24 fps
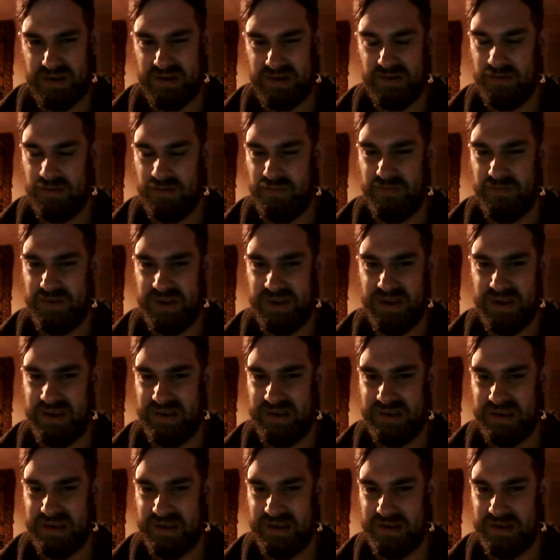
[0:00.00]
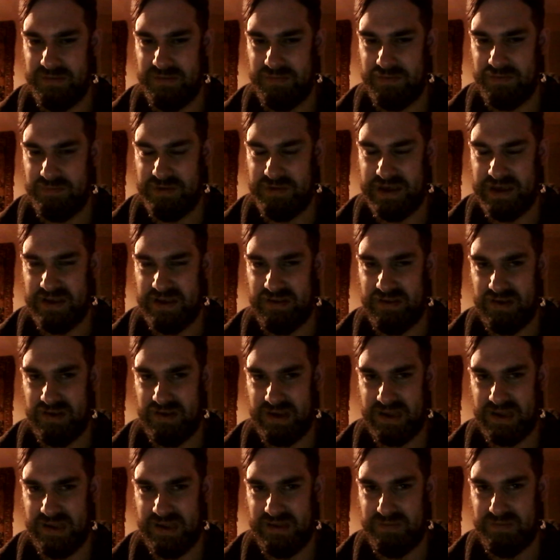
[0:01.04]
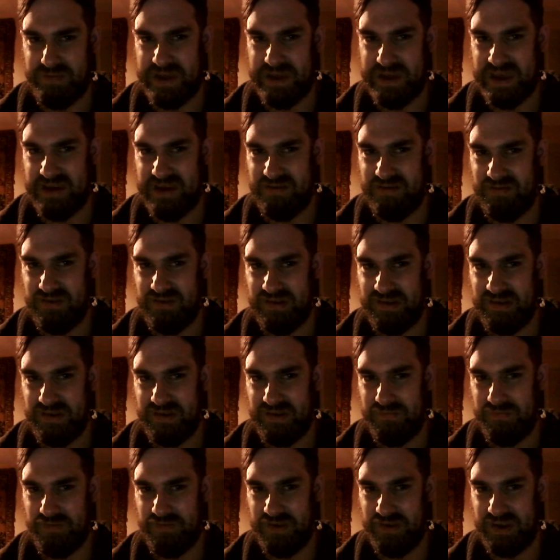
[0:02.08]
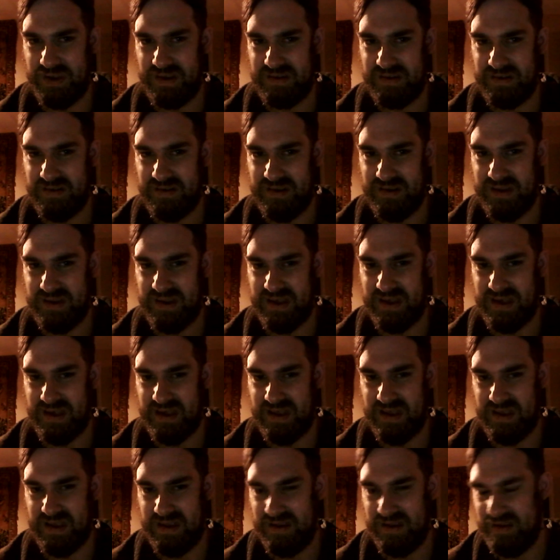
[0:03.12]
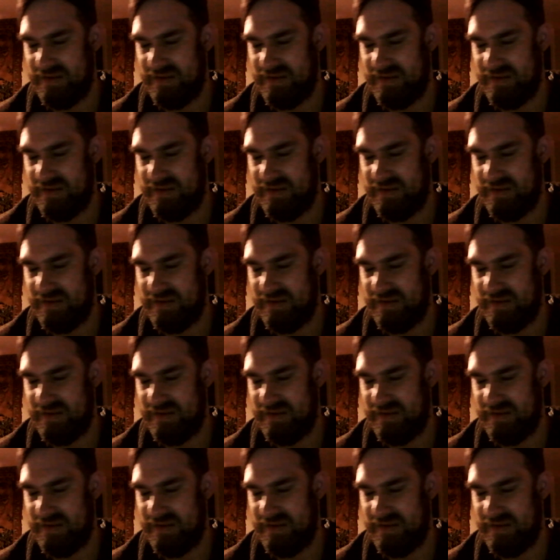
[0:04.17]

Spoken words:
of teasing him about like his parents and things like that.